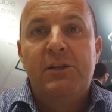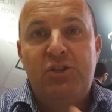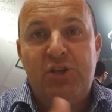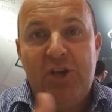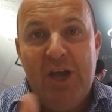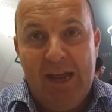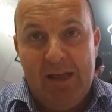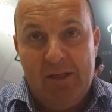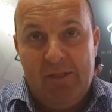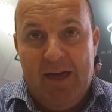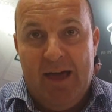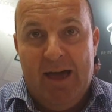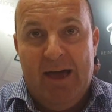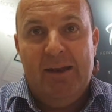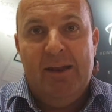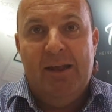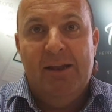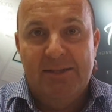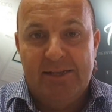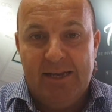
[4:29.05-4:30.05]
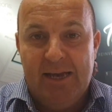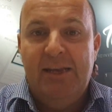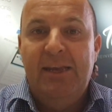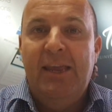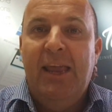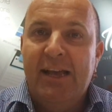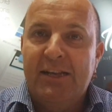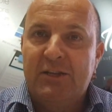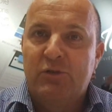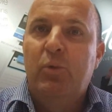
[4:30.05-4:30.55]
check that and say,
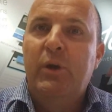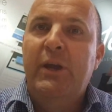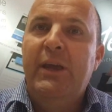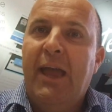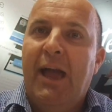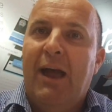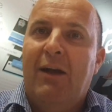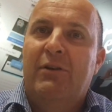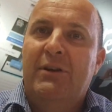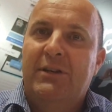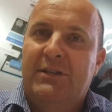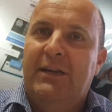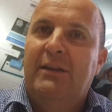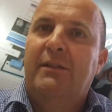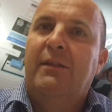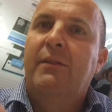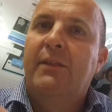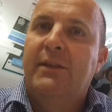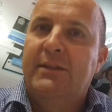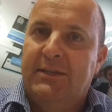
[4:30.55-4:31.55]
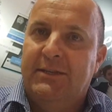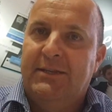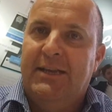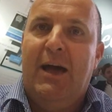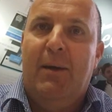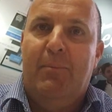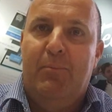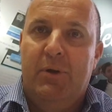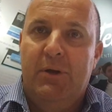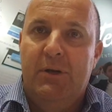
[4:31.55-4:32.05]
yes, we guarantee that this has
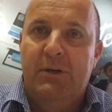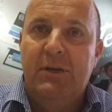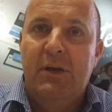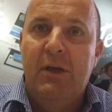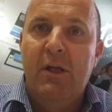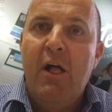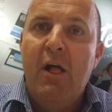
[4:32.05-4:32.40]
happened.